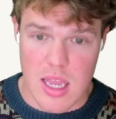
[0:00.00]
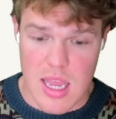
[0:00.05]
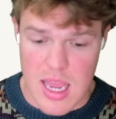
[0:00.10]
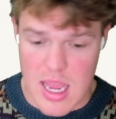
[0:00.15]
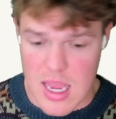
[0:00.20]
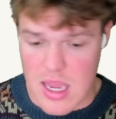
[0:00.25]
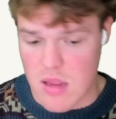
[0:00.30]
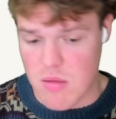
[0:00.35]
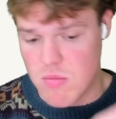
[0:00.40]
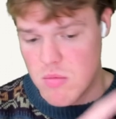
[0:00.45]

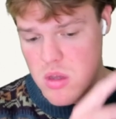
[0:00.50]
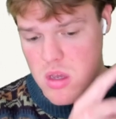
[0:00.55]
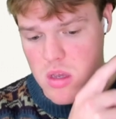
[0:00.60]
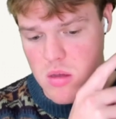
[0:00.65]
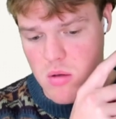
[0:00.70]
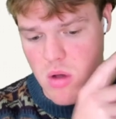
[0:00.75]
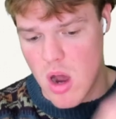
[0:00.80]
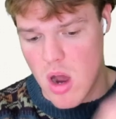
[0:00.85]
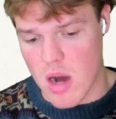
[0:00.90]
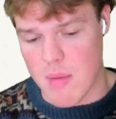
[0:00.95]
in
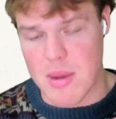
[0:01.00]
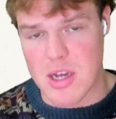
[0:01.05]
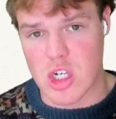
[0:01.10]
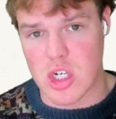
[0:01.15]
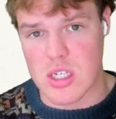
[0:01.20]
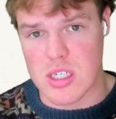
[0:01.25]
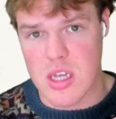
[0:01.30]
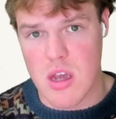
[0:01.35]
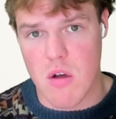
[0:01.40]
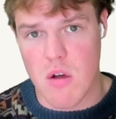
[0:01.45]
the automation
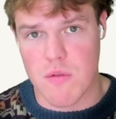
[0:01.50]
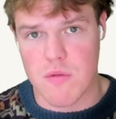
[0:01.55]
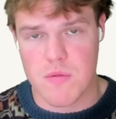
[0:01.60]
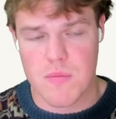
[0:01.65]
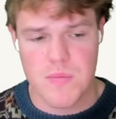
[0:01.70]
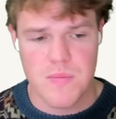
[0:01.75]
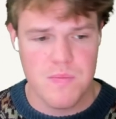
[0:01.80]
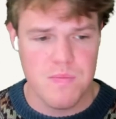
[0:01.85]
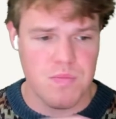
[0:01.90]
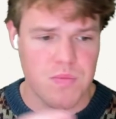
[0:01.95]
itself.
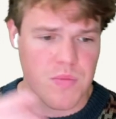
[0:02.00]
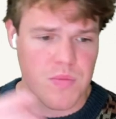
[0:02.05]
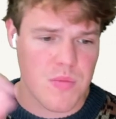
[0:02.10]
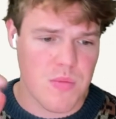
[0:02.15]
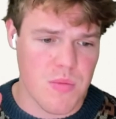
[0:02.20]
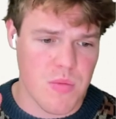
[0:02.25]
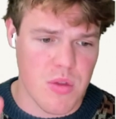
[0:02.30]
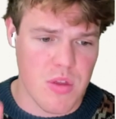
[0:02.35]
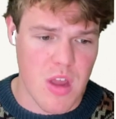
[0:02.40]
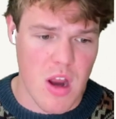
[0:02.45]

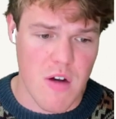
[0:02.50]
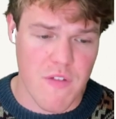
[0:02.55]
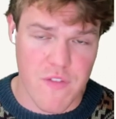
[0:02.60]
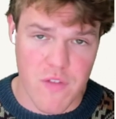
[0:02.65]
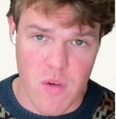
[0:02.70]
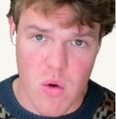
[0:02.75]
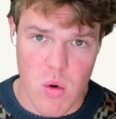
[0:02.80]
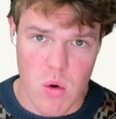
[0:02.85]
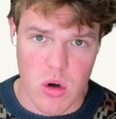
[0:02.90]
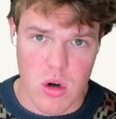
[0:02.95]

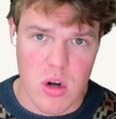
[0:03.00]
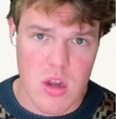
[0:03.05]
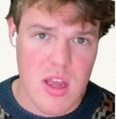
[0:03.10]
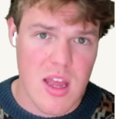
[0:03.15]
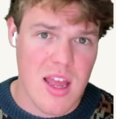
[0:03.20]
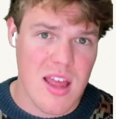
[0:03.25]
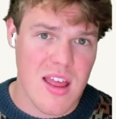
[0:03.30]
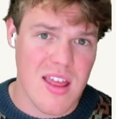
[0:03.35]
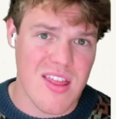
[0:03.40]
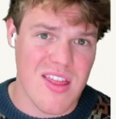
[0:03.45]
Therefore,
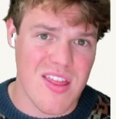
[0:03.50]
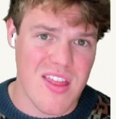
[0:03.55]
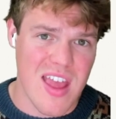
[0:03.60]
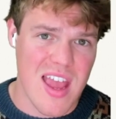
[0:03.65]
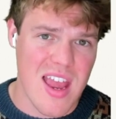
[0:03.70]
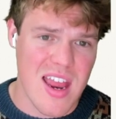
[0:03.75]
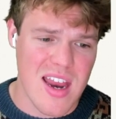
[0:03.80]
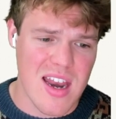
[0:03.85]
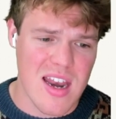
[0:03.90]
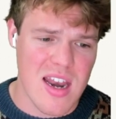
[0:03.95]

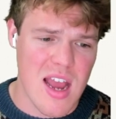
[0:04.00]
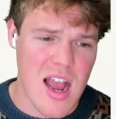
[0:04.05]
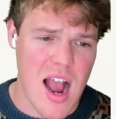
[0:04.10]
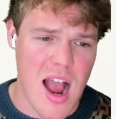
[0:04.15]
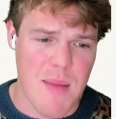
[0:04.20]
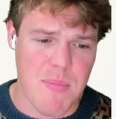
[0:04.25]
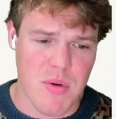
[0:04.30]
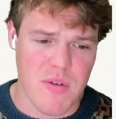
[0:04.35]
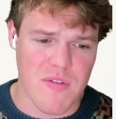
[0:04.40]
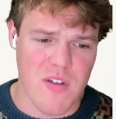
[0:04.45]
then
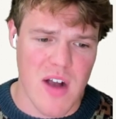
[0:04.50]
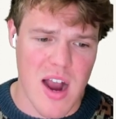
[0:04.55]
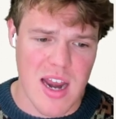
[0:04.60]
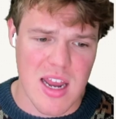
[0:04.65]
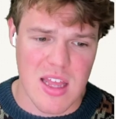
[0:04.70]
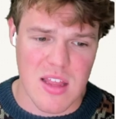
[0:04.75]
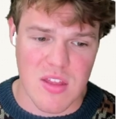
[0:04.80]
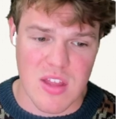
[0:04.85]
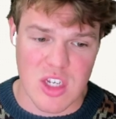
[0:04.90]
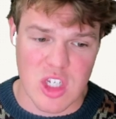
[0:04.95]
I
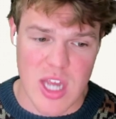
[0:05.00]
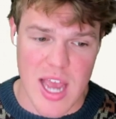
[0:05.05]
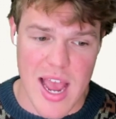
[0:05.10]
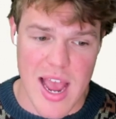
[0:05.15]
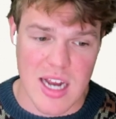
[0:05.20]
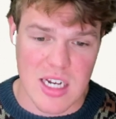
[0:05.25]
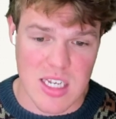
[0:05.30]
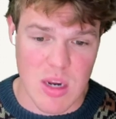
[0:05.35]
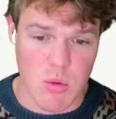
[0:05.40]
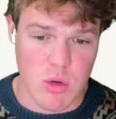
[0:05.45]
provided the
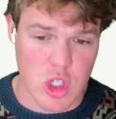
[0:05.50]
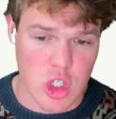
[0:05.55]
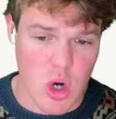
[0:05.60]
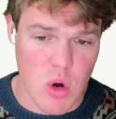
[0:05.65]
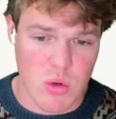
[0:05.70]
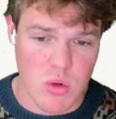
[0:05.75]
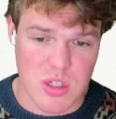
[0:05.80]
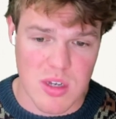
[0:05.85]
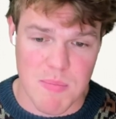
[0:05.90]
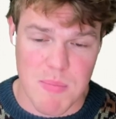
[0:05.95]
tags that were
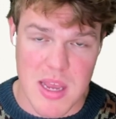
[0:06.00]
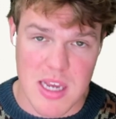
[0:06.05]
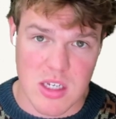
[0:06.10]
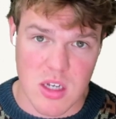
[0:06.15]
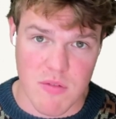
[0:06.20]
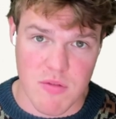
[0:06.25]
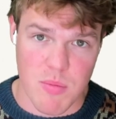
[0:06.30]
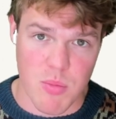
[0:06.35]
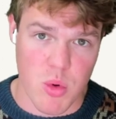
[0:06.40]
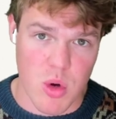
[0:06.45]
chosen based
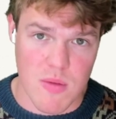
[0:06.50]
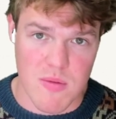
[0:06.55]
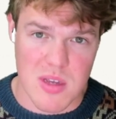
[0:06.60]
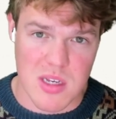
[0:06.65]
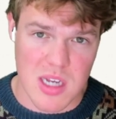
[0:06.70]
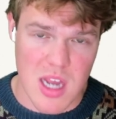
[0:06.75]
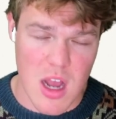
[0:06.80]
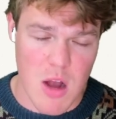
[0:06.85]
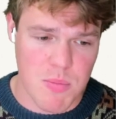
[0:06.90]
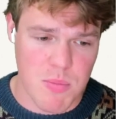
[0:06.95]
off the
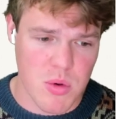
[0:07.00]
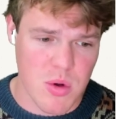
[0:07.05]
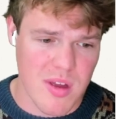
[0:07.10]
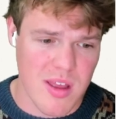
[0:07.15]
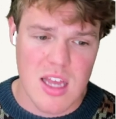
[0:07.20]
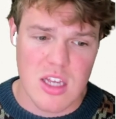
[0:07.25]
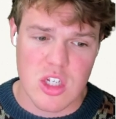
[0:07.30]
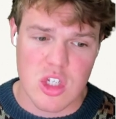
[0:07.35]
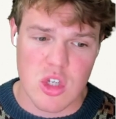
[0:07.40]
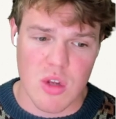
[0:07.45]
previous
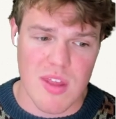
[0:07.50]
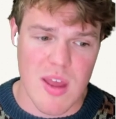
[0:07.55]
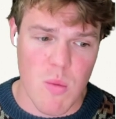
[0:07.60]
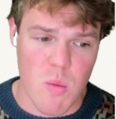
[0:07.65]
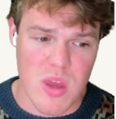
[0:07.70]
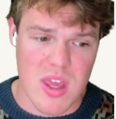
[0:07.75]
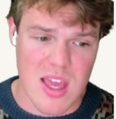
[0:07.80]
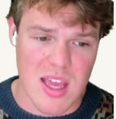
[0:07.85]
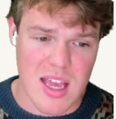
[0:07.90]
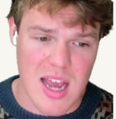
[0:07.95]
output. So then
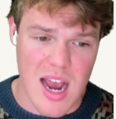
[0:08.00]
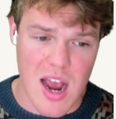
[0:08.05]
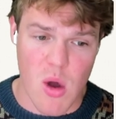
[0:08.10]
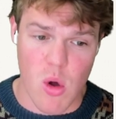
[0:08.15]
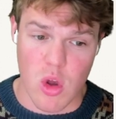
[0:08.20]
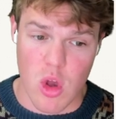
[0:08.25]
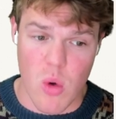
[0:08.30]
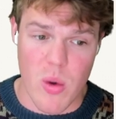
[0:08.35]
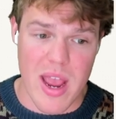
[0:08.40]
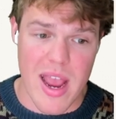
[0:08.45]
we can
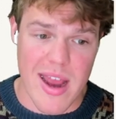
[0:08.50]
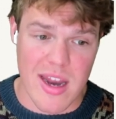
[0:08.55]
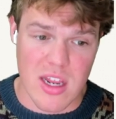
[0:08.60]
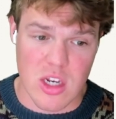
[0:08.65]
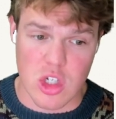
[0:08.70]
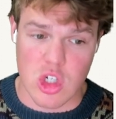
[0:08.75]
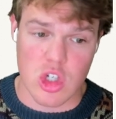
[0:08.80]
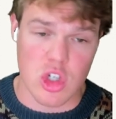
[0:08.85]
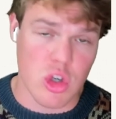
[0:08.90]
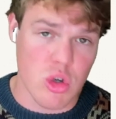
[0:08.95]
go ahead and
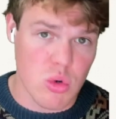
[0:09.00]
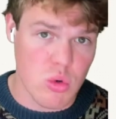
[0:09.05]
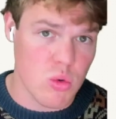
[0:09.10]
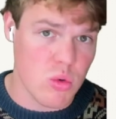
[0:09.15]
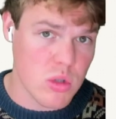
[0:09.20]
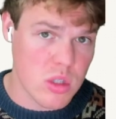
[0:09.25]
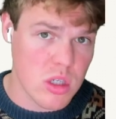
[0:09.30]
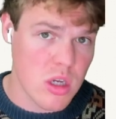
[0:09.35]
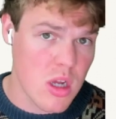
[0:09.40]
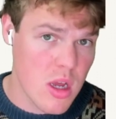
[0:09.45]

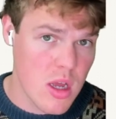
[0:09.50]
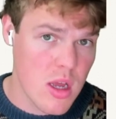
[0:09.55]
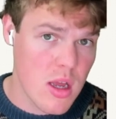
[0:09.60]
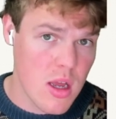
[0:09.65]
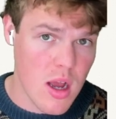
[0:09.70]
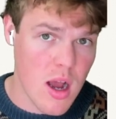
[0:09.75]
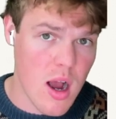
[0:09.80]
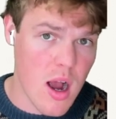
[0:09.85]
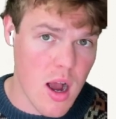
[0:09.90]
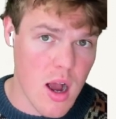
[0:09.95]
choose,
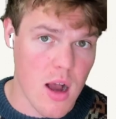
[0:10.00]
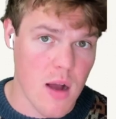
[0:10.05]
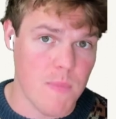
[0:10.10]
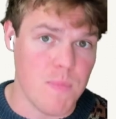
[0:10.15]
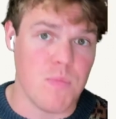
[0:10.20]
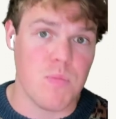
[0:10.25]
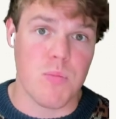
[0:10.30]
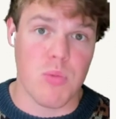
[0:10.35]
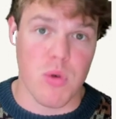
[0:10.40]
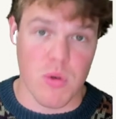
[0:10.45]
uh,
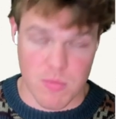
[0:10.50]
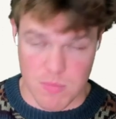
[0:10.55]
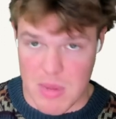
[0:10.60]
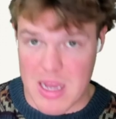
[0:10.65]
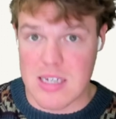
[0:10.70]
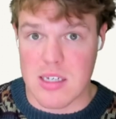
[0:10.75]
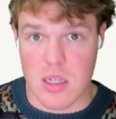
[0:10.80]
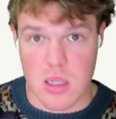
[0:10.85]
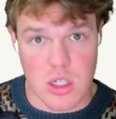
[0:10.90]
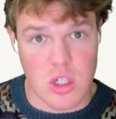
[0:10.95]

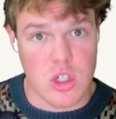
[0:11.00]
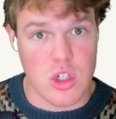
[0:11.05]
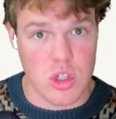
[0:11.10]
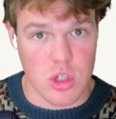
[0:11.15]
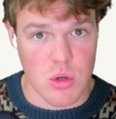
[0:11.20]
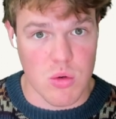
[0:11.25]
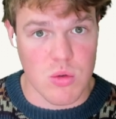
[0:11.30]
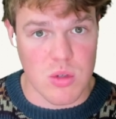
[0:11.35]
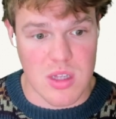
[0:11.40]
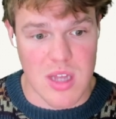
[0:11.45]
basically
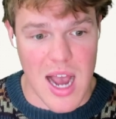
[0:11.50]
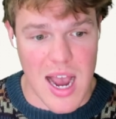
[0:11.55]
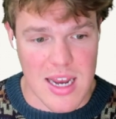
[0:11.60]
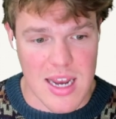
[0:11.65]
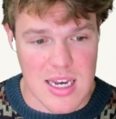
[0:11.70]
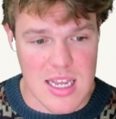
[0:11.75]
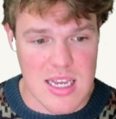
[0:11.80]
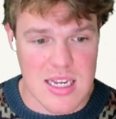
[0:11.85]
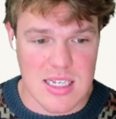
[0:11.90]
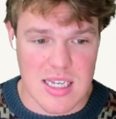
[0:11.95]
choose the
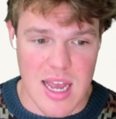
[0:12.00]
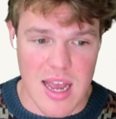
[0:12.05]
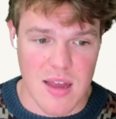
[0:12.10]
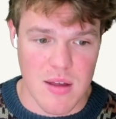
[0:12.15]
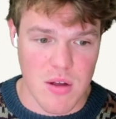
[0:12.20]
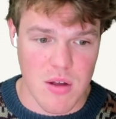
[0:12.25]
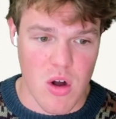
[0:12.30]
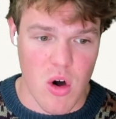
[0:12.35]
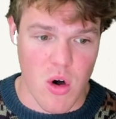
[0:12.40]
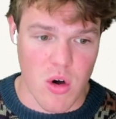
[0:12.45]
IDs
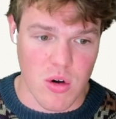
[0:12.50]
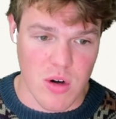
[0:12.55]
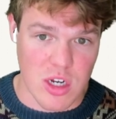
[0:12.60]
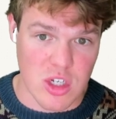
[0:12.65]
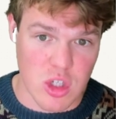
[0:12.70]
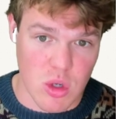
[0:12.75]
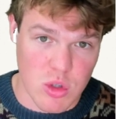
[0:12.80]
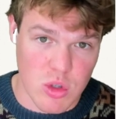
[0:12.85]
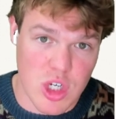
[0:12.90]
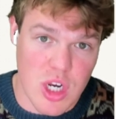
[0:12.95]
that are
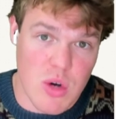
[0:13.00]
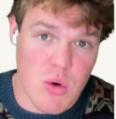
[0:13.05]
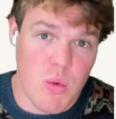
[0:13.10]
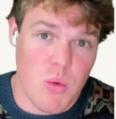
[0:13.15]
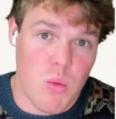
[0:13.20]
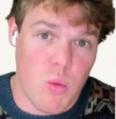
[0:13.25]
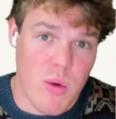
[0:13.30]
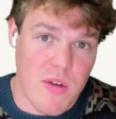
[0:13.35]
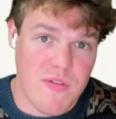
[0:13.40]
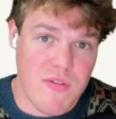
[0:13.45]
associated
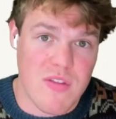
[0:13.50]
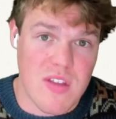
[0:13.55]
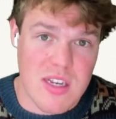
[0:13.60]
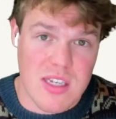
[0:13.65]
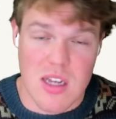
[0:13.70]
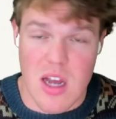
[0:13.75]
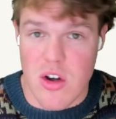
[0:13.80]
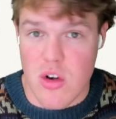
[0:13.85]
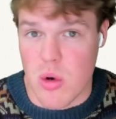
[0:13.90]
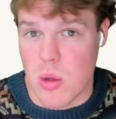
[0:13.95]
with this
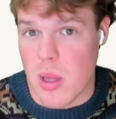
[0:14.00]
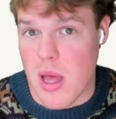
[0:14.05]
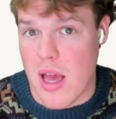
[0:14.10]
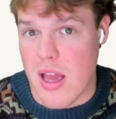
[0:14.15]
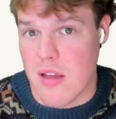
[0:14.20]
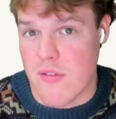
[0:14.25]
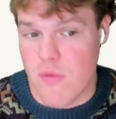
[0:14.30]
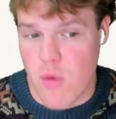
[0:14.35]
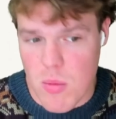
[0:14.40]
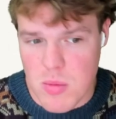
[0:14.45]

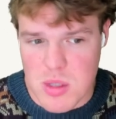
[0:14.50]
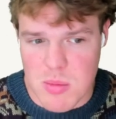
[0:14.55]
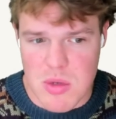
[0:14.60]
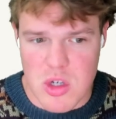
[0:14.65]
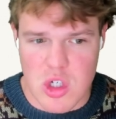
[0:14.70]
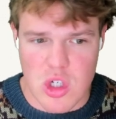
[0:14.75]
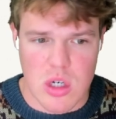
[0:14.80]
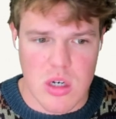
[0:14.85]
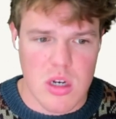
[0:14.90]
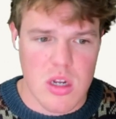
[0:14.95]
underlying form
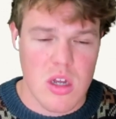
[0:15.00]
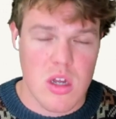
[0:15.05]
submission.